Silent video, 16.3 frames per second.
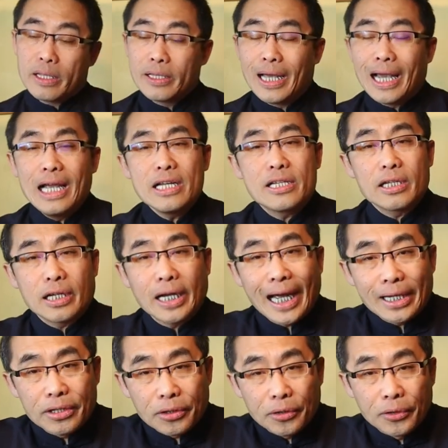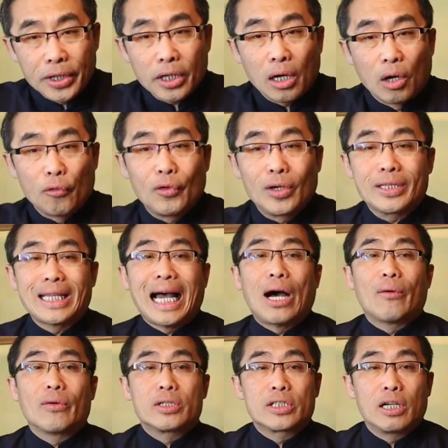This category of
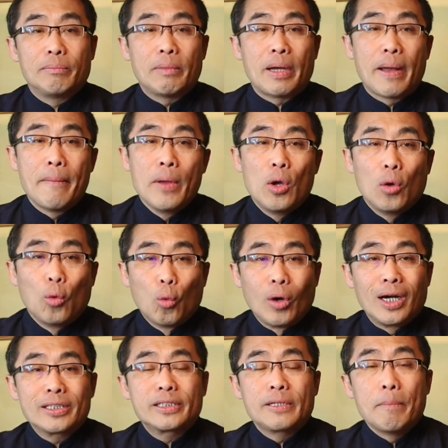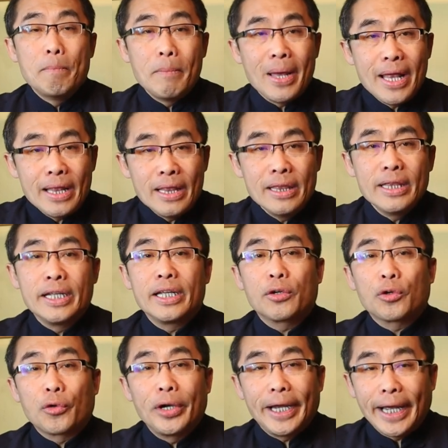Daoism was
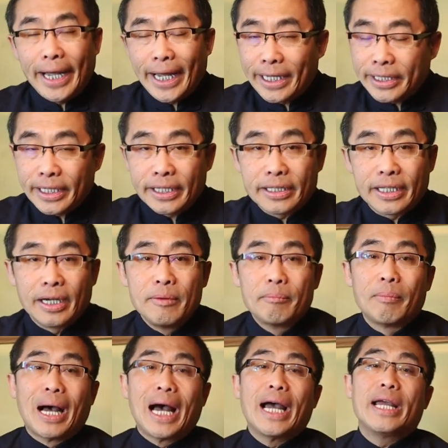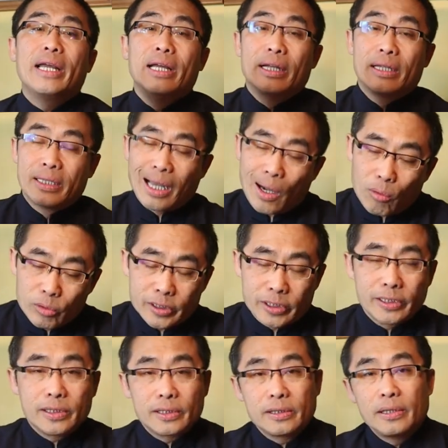mainly created by Lao
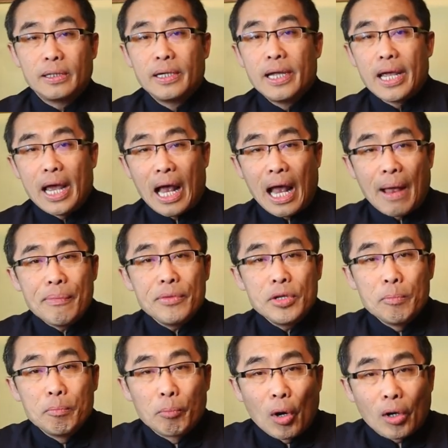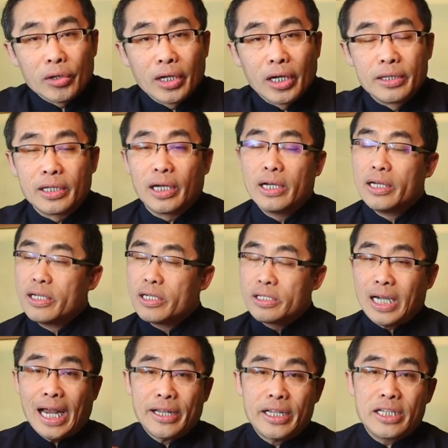Zi, an important
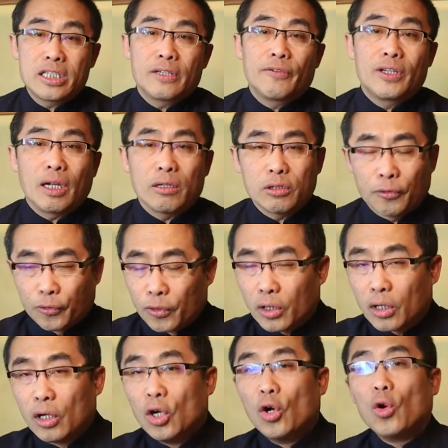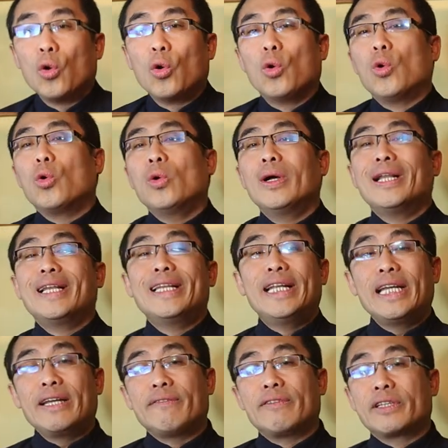Chinese philosopher who
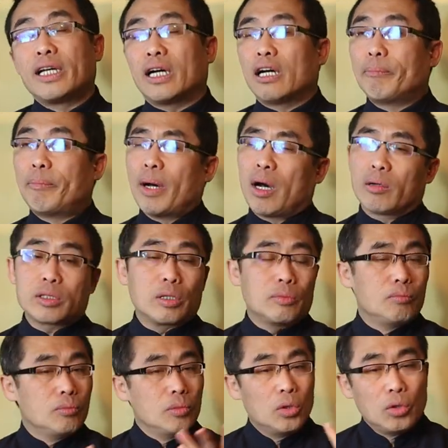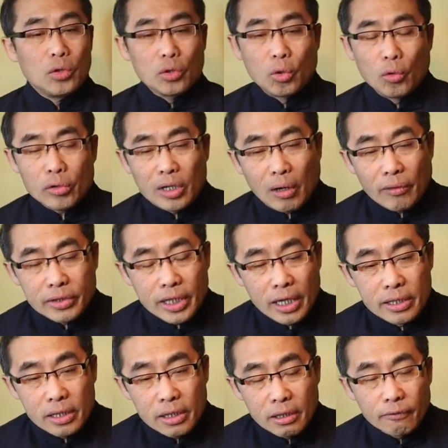lived about
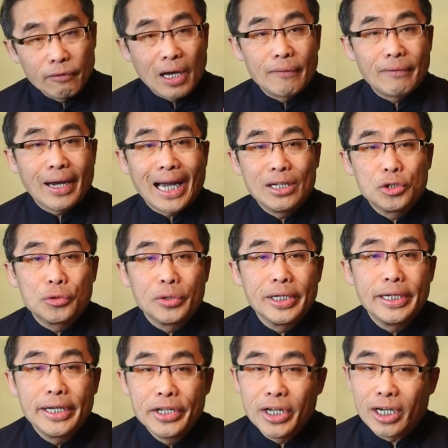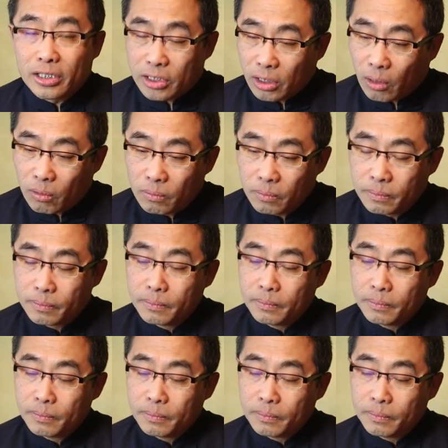2,500 years ago.